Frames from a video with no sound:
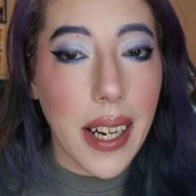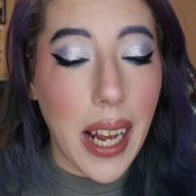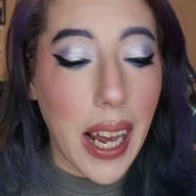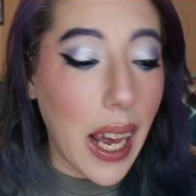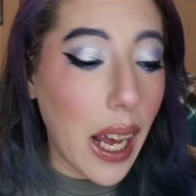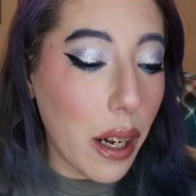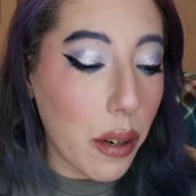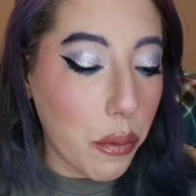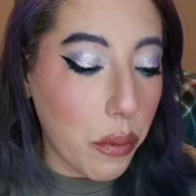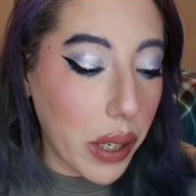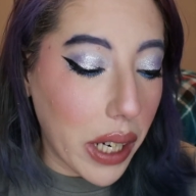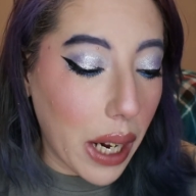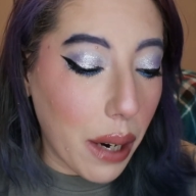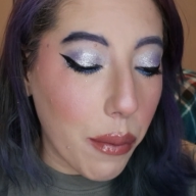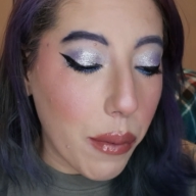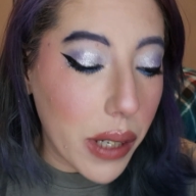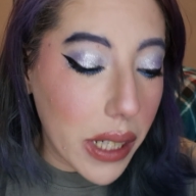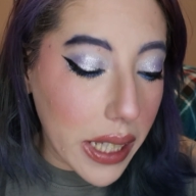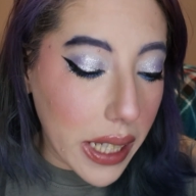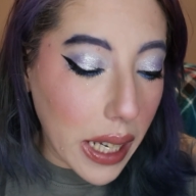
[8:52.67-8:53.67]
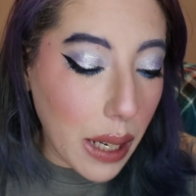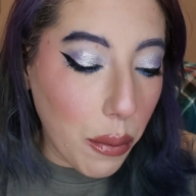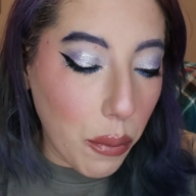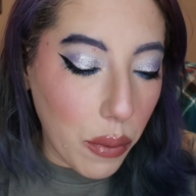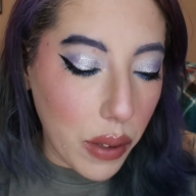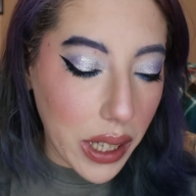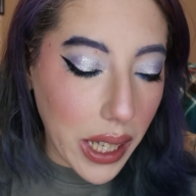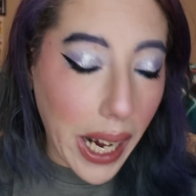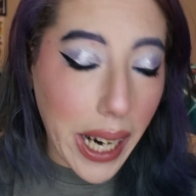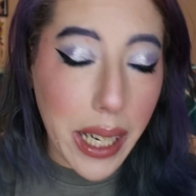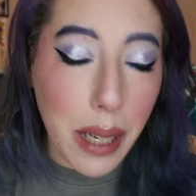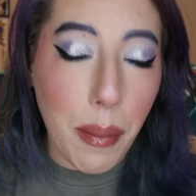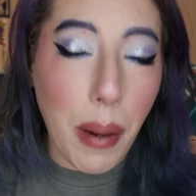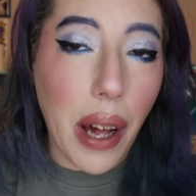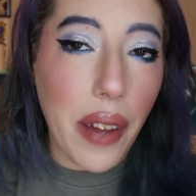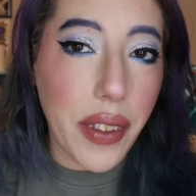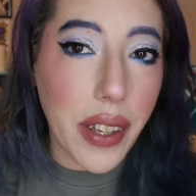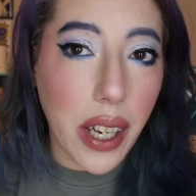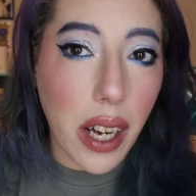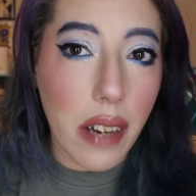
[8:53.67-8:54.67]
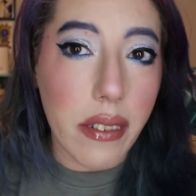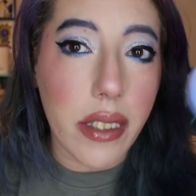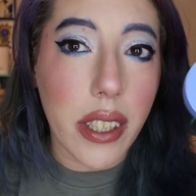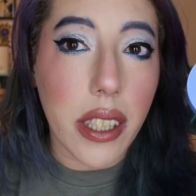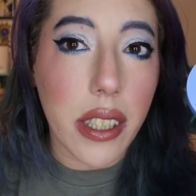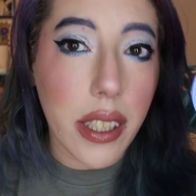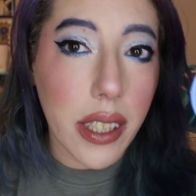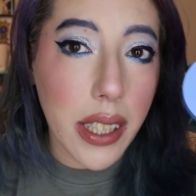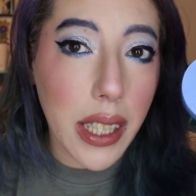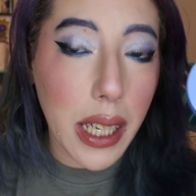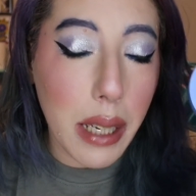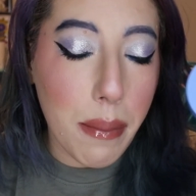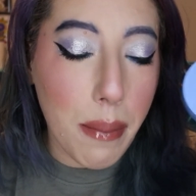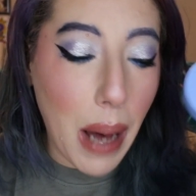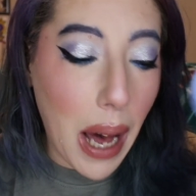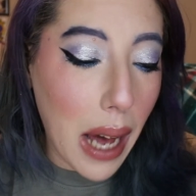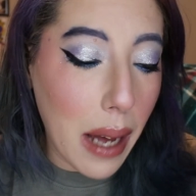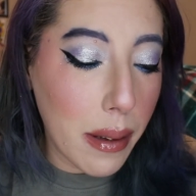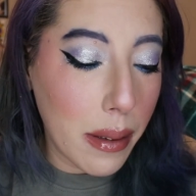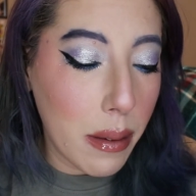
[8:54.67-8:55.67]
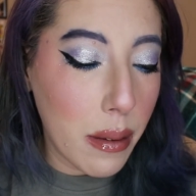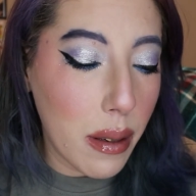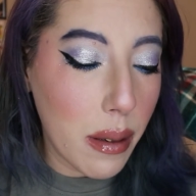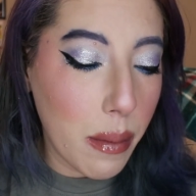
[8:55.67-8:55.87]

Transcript: And what I really liked about the CoverGirl Clean Matte